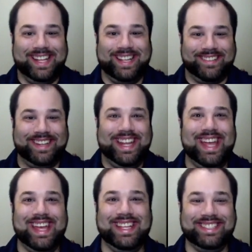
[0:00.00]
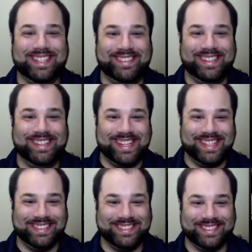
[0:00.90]
there he is! There he
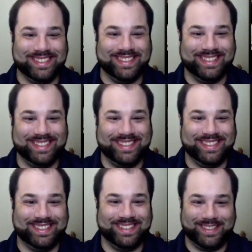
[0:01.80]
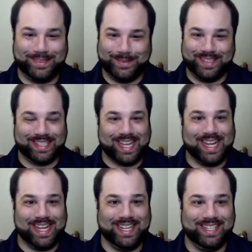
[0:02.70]
is! Oh, look at
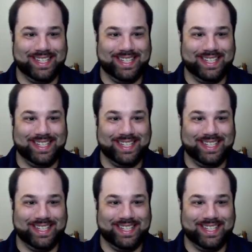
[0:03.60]
that.